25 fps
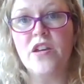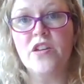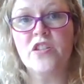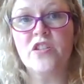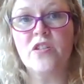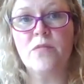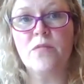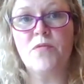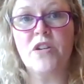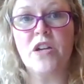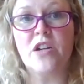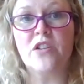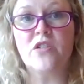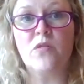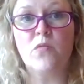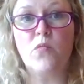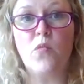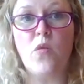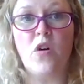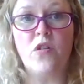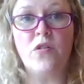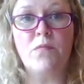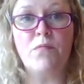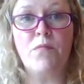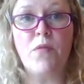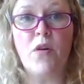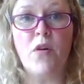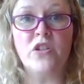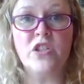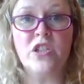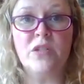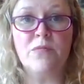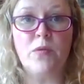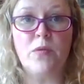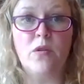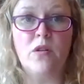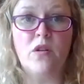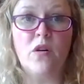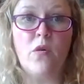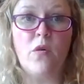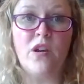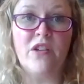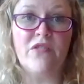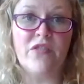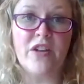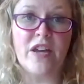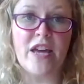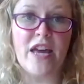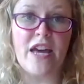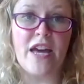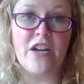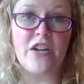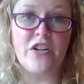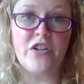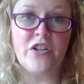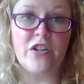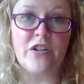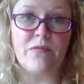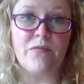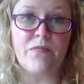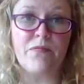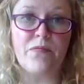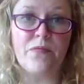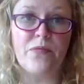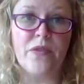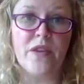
subject to one possible qualification.